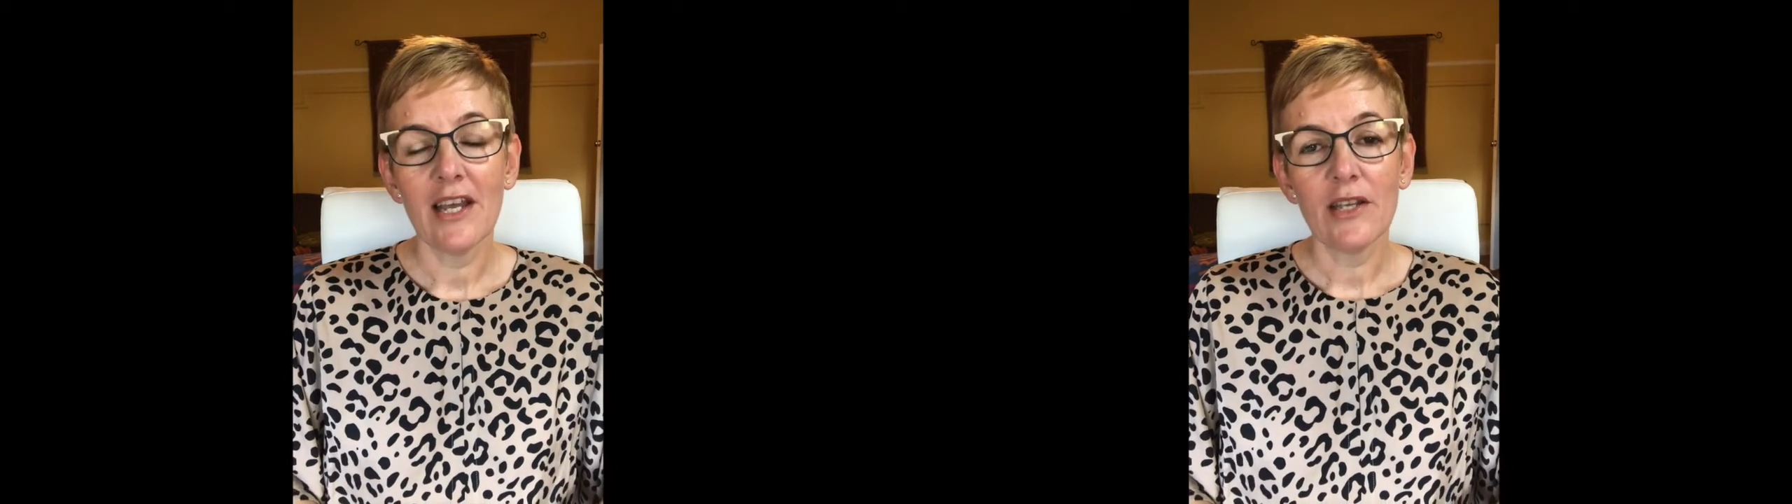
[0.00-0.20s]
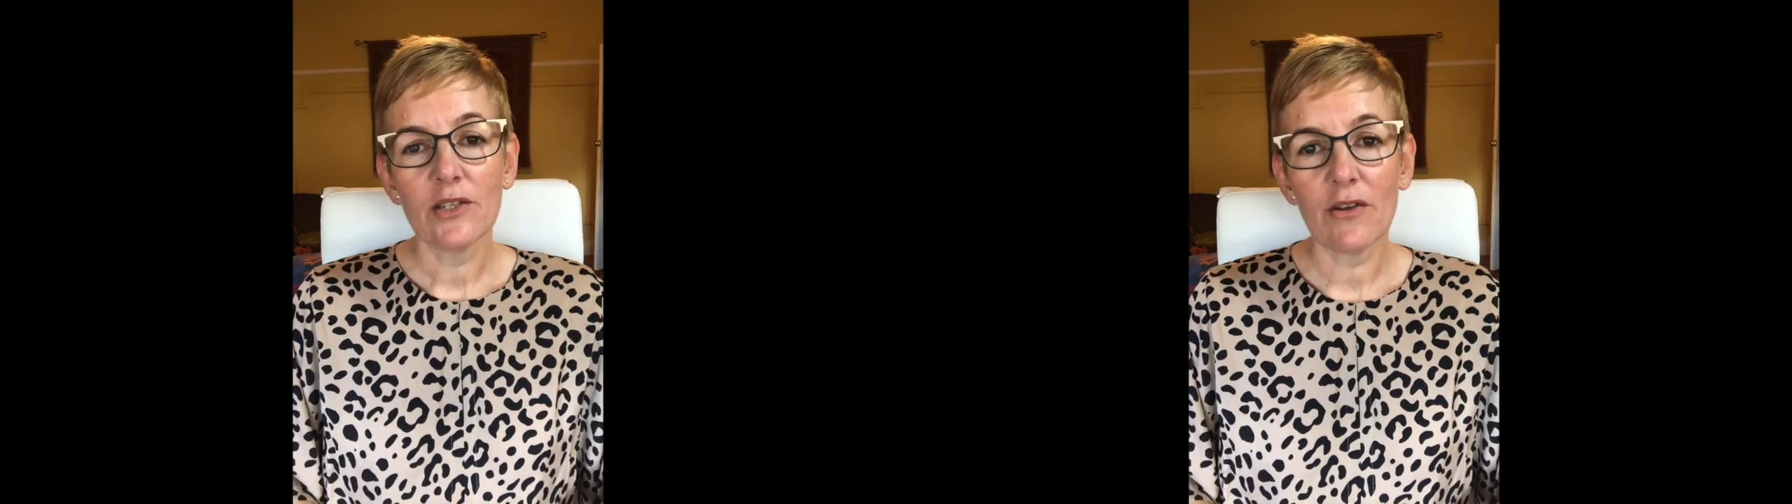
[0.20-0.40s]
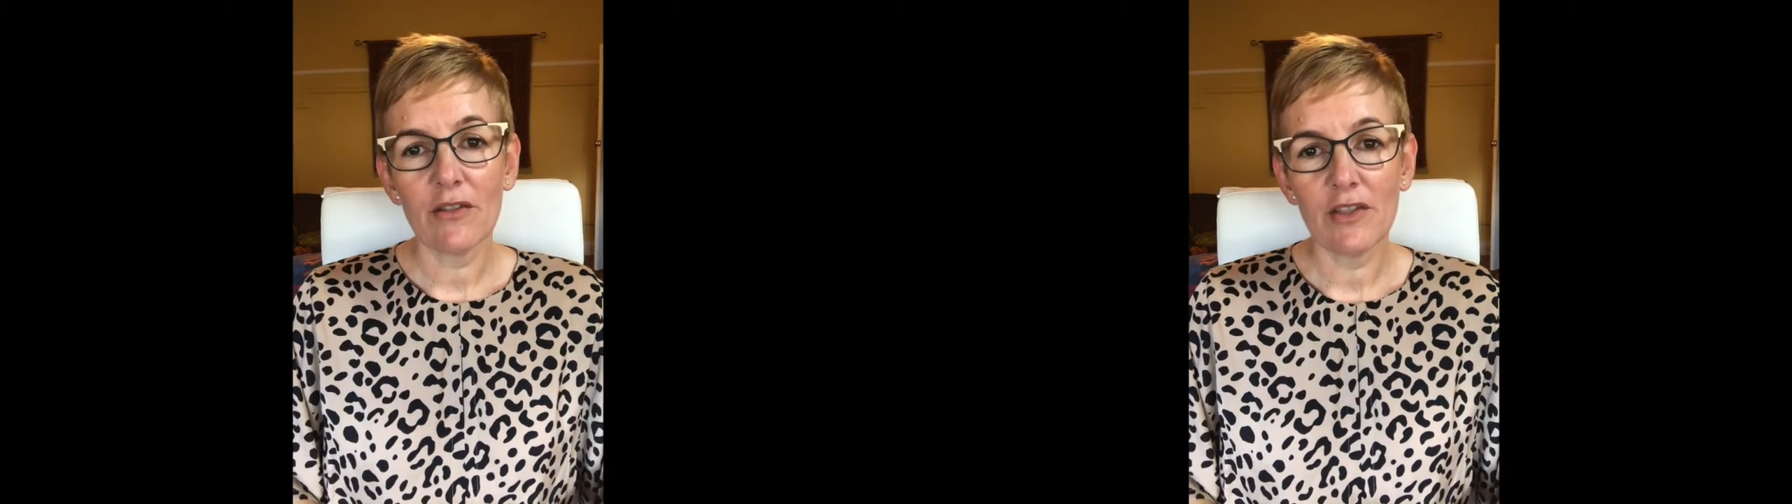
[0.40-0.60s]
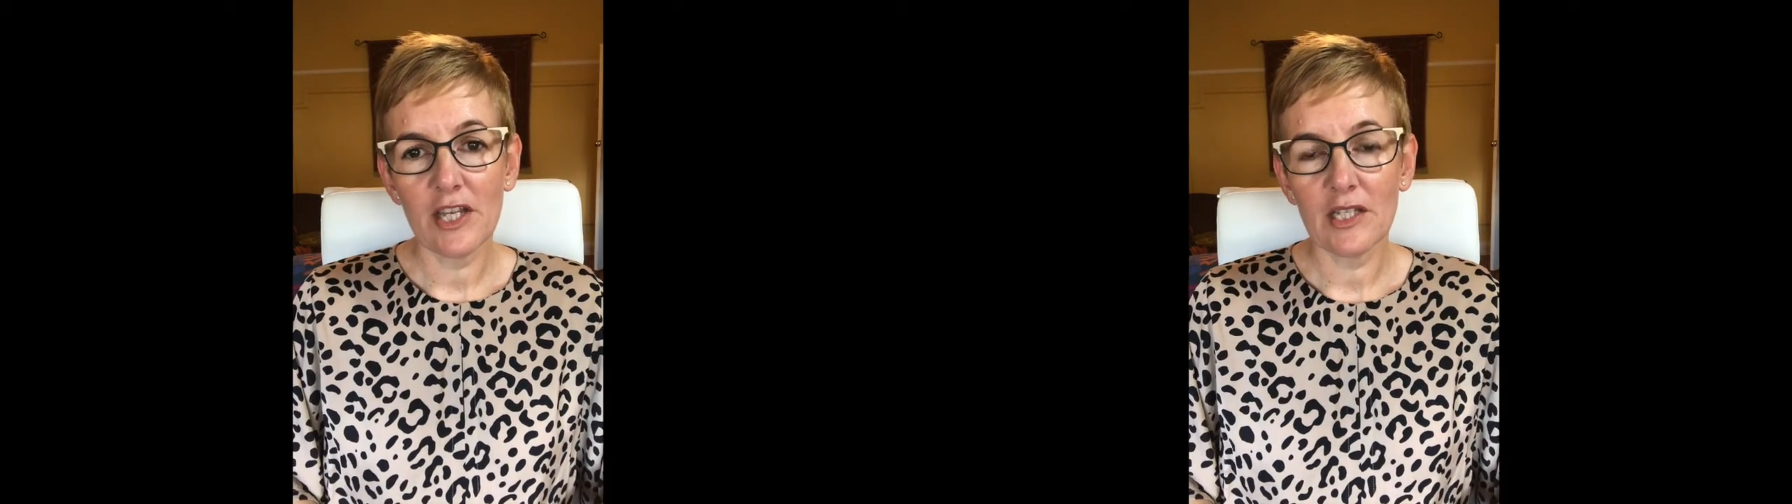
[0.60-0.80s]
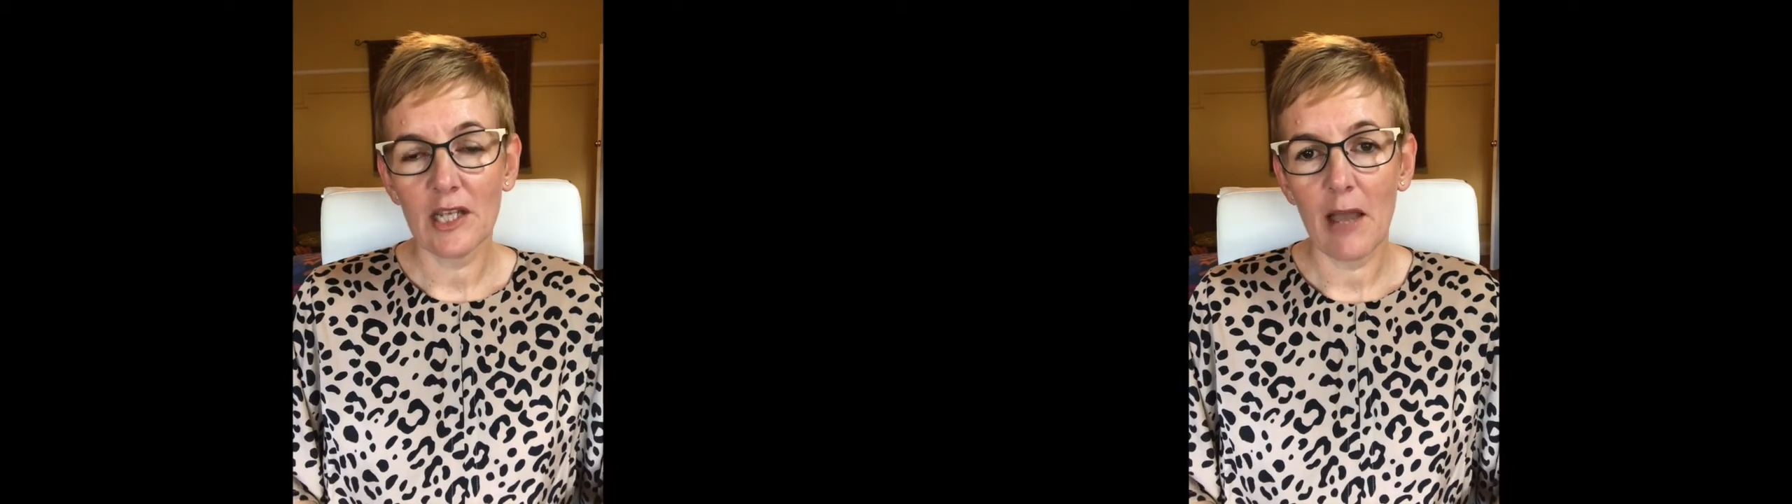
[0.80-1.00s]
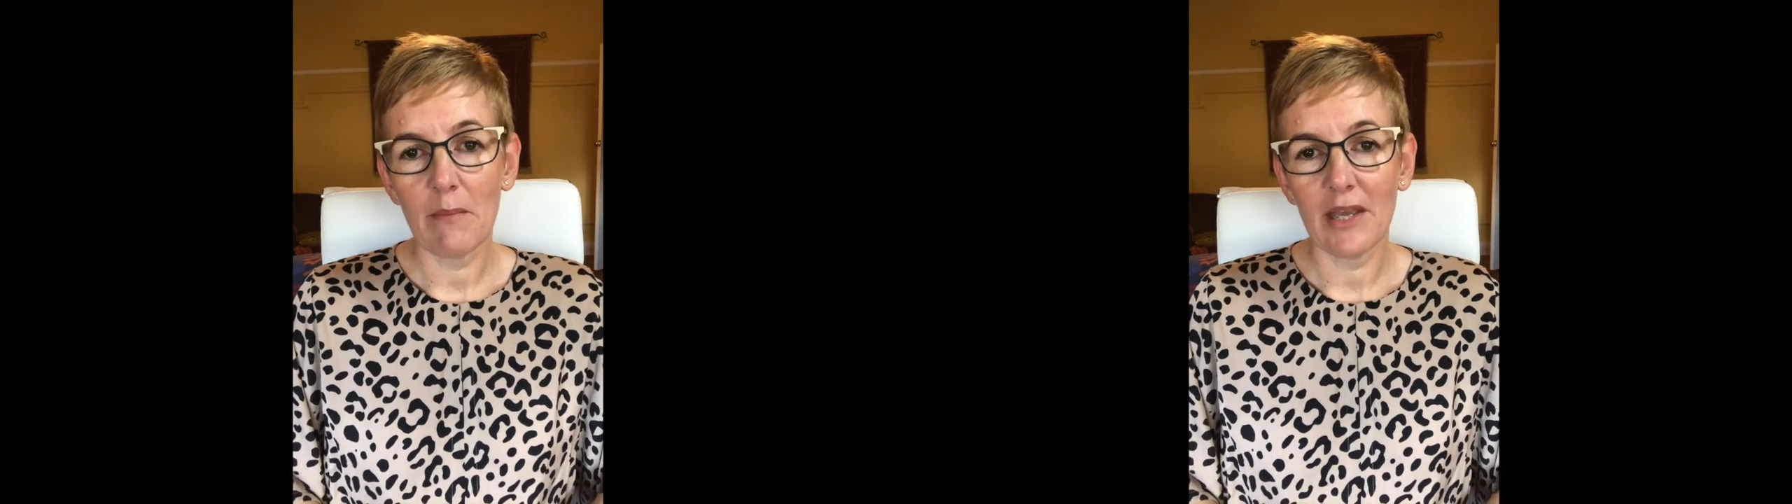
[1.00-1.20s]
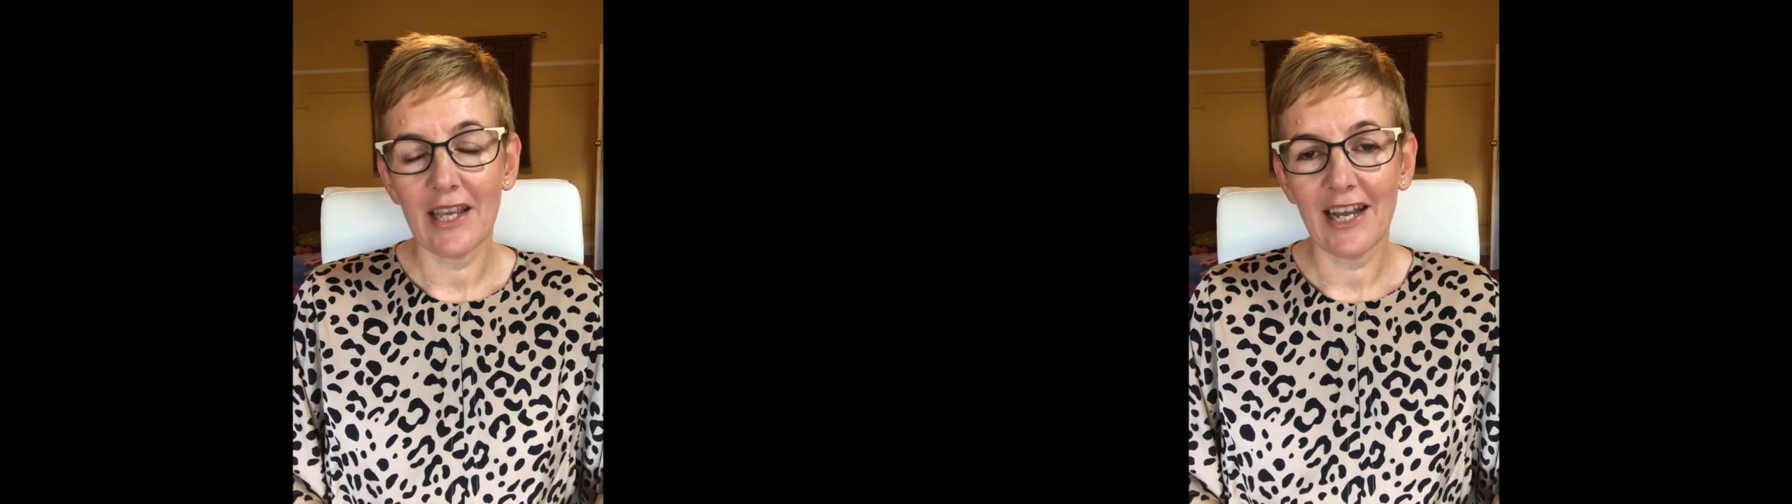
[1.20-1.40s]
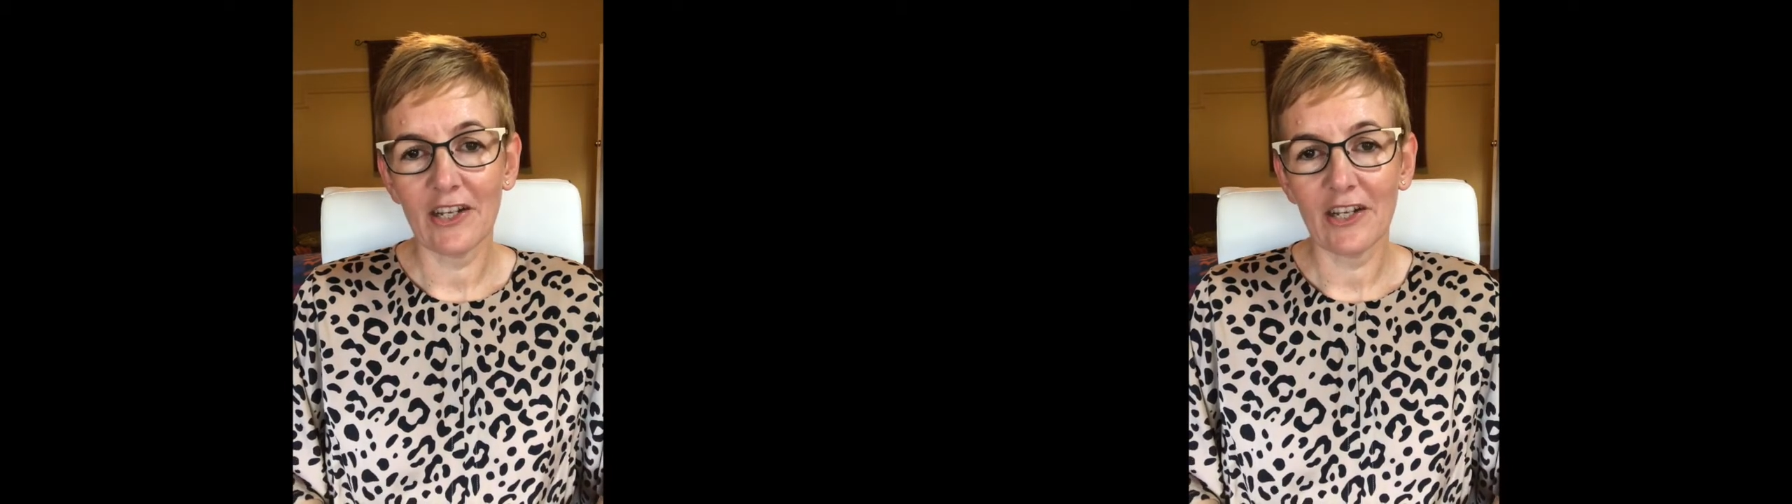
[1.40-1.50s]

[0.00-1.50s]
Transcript: So this can be